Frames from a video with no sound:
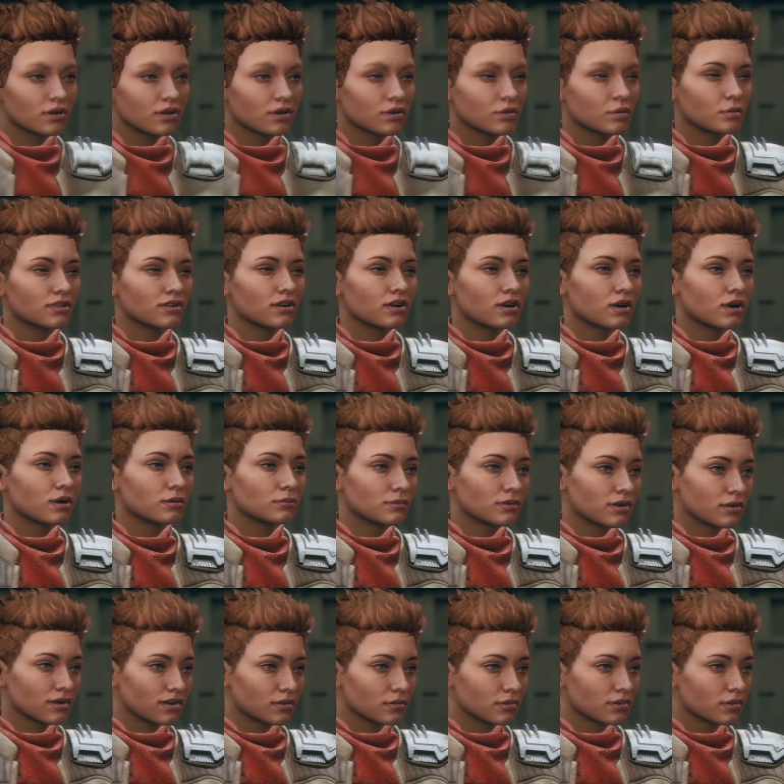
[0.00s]
And you think
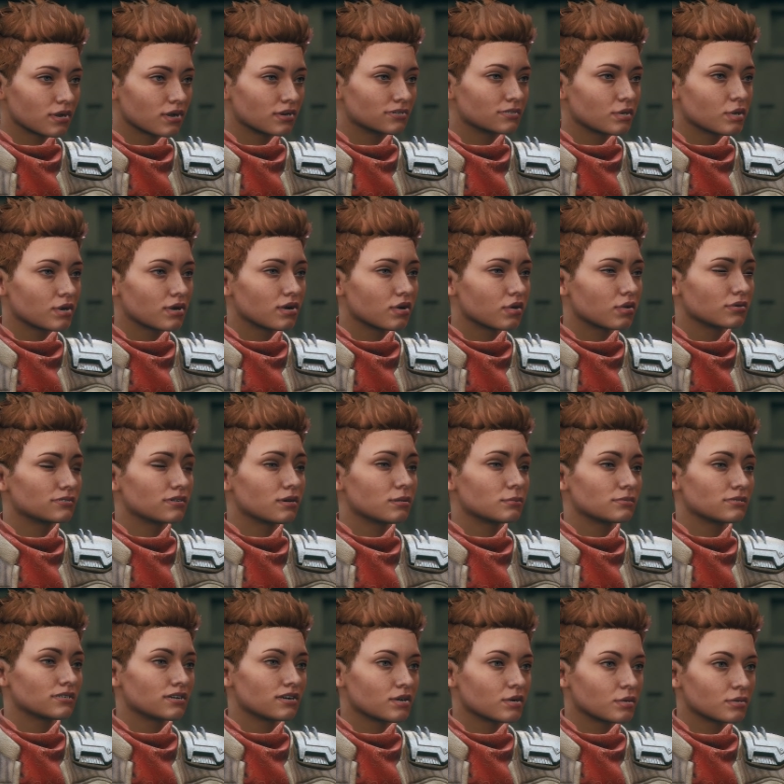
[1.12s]
automechanicals are a good
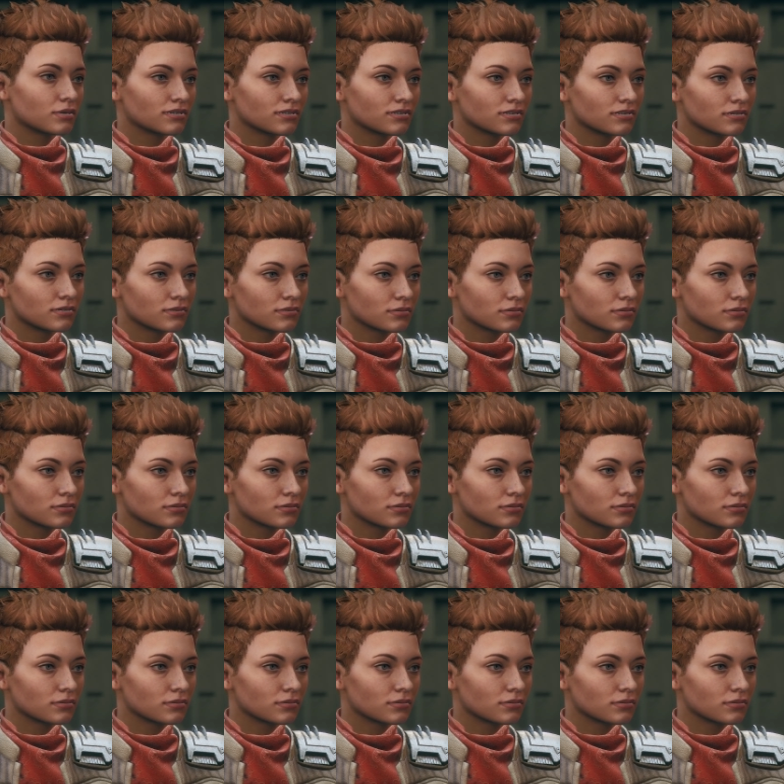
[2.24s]
substitute?